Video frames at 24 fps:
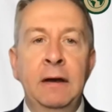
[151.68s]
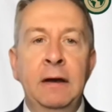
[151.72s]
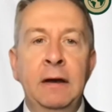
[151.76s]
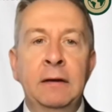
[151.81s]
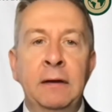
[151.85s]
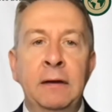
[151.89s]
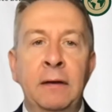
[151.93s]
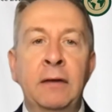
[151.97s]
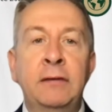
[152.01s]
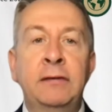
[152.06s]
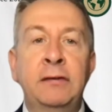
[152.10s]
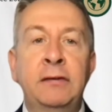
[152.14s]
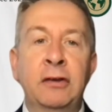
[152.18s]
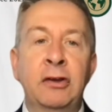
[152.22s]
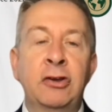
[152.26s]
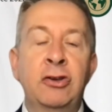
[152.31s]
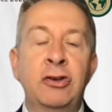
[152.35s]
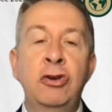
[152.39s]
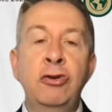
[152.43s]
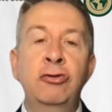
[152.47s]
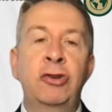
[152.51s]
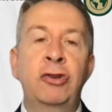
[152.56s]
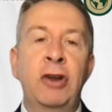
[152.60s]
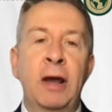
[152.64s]
Now, this is a
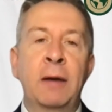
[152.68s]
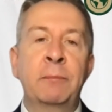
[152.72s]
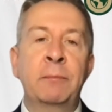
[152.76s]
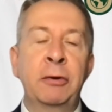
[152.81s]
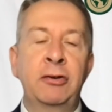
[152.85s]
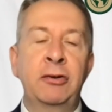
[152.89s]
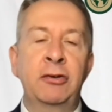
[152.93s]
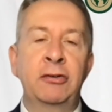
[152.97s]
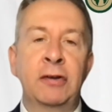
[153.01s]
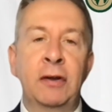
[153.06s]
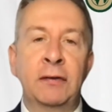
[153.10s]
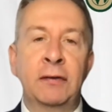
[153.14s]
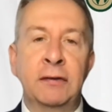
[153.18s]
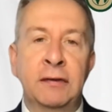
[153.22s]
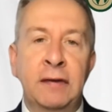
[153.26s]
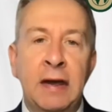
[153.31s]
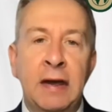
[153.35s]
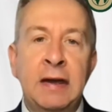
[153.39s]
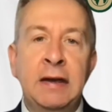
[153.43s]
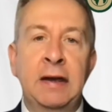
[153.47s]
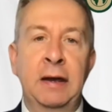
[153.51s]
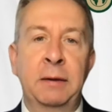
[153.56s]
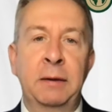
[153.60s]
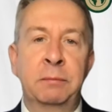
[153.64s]
hugely ambitious
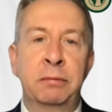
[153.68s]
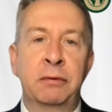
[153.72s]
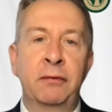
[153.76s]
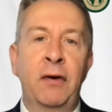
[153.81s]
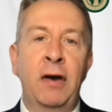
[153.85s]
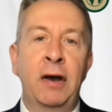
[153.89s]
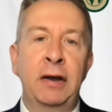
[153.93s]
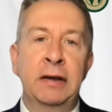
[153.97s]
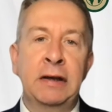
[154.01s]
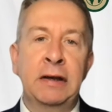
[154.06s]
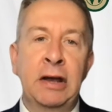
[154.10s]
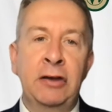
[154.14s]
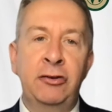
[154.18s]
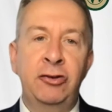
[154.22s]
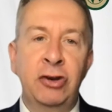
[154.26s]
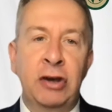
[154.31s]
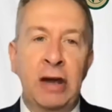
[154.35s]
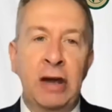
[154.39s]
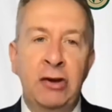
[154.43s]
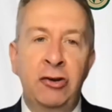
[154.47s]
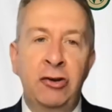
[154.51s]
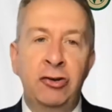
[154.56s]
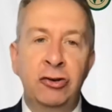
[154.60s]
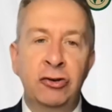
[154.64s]
undertaking, providing
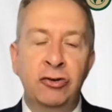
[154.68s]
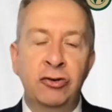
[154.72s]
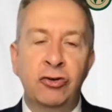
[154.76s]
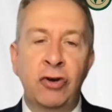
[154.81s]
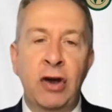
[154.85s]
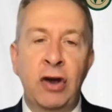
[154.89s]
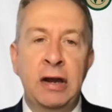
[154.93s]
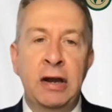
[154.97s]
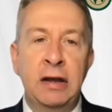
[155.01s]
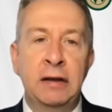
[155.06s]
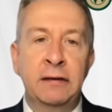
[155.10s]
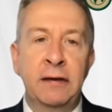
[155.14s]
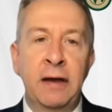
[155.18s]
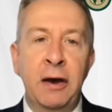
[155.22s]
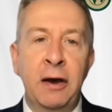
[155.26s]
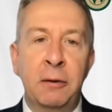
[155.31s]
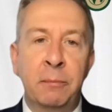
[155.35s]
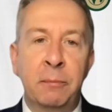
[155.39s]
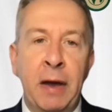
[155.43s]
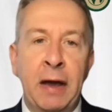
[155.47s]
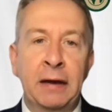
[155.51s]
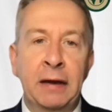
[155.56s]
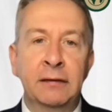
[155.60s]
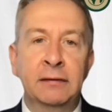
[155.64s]
education and training to
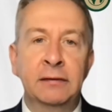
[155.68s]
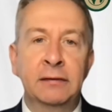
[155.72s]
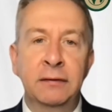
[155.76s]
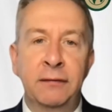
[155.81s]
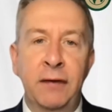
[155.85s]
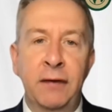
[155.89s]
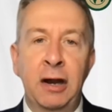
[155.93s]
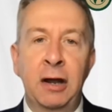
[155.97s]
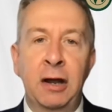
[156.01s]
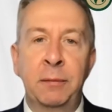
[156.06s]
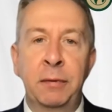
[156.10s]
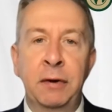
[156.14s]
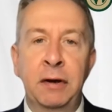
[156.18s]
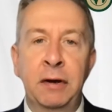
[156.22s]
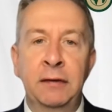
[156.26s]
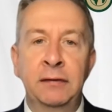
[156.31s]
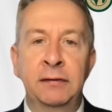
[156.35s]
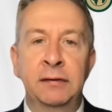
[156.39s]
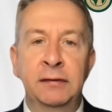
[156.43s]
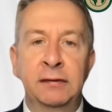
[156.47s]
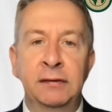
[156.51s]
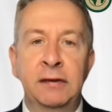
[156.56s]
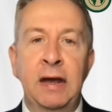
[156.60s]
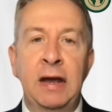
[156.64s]
help banks develop and
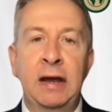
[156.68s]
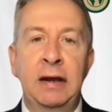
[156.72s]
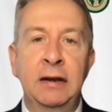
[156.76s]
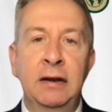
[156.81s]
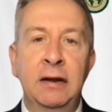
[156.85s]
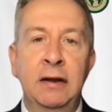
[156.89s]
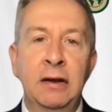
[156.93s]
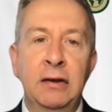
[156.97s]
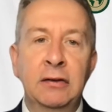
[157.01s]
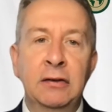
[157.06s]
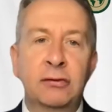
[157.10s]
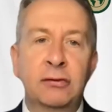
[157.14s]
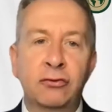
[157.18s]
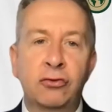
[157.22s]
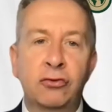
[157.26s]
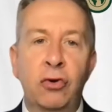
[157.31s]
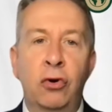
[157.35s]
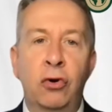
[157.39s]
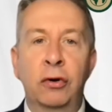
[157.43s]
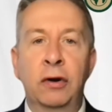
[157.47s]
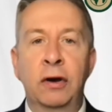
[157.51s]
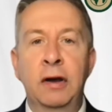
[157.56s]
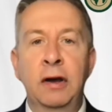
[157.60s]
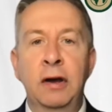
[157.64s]
sustain
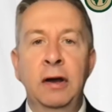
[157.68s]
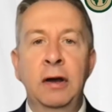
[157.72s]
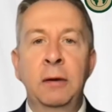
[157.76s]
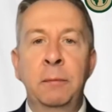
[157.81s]
strong,